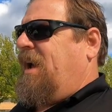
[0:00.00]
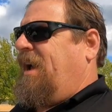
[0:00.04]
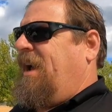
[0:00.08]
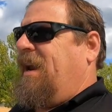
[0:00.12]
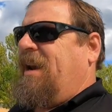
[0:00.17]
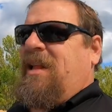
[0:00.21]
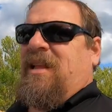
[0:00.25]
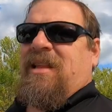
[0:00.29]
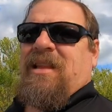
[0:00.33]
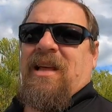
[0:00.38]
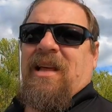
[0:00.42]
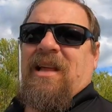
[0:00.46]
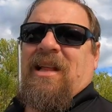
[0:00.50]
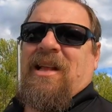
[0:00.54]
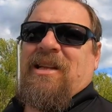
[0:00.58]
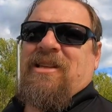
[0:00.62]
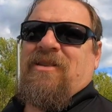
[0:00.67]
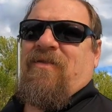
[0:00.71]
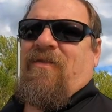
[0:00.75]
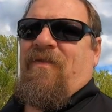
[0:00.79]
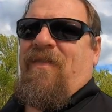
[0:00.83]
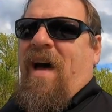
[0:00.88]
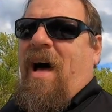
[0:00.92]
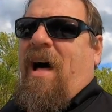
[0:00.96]
anything
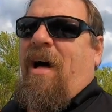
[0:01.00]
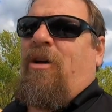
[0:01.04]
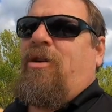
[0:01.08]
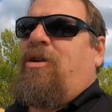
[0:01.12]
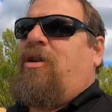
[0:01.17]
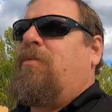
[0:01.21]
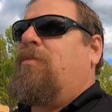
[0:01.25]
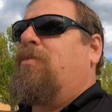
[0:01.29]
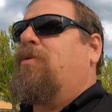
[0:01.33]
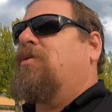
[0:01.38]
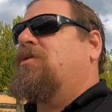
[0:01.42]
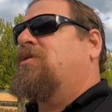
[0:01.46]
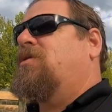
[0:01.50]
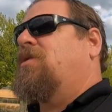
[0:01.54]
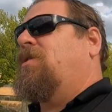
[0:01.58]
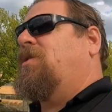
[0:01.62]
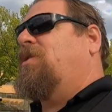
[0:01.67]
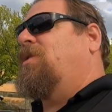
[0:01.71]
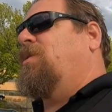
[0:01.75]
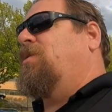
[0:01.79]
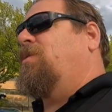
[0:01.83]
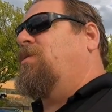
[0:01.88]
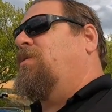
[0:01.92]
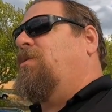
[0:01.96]
that's valuable to
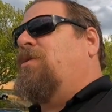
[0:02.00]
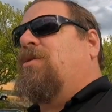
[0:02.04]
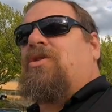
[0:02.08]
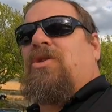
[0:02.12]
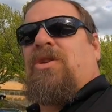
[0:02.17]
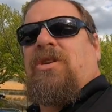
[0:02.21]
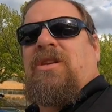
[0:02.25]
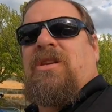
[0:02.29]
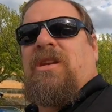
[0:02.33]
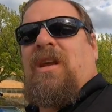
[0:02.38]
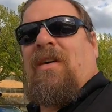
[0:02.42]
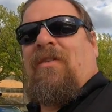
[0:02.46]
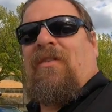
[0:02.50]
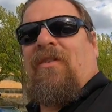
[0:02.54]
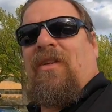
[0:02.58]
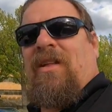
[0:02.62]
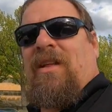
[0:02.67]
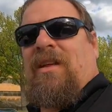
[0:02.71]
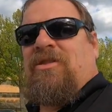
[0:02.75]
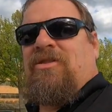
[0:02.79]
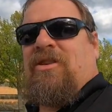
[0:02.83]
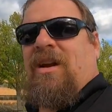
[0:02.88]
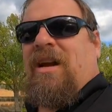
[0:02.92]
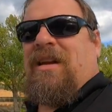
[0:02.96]
you, you should
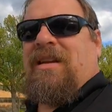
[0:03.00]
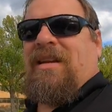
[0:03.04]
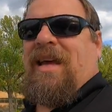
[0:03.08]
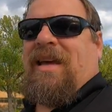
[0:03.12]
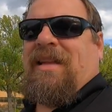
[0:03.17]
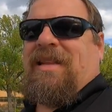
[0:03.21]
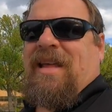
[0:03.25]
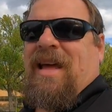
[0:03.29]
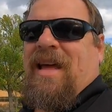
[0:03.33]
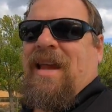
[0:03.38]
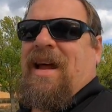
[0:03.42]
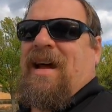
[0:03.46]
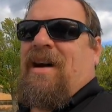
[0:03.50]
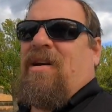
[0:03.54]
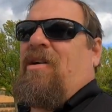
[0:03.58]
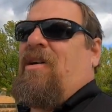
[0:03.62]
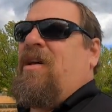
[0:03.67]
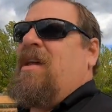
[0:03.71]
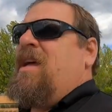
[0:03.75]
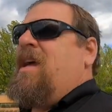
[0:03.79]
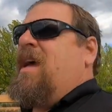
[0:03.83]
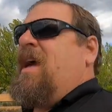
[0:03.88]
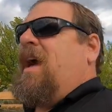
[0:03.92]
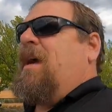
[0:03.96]
definitely try to take that out,
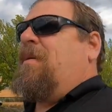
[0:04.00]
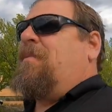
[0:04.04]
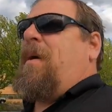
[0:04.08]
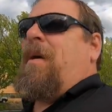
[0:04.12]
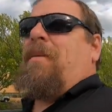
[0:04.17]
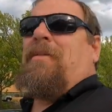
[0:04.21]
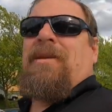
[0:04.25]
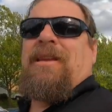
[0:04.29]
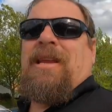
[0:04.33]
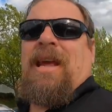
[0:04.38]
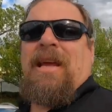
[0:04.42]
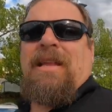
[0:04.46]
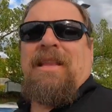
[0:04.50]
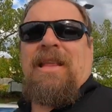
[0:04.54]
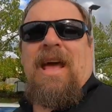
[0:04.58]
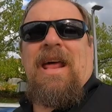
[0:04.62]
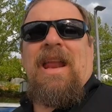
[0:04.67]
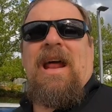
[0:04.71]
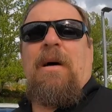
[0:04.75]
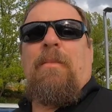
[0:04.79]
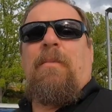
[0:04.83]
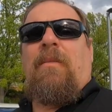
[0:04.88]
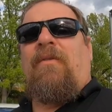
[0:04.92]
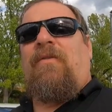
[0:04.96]
and maybe take
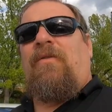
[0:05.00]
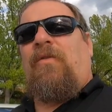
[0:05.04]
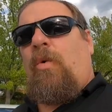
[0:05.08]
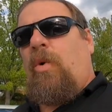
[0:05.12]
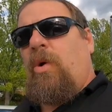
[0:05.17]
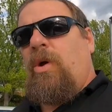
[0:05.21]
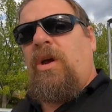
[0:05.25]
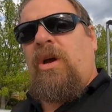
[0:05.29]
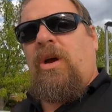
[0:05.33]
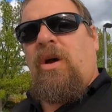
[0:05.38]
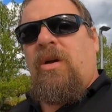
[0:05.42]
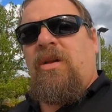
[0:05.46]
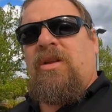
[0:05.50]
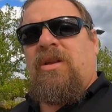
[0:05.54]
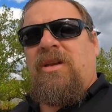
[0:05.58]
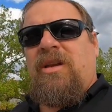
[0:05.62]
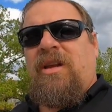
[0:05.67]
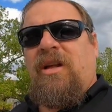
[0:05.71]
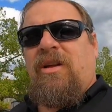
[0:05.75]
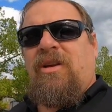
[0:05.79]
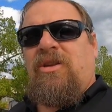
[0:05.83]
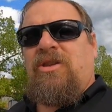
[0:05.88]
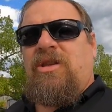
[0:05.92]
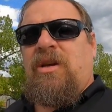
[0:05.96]
that out before you go to the
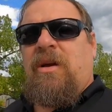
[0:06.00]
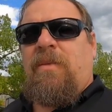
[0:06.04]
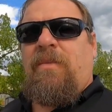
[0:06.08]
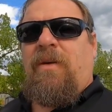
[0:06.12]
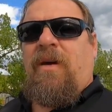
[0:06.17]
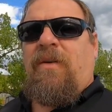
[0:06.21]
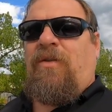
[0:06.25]
dealership.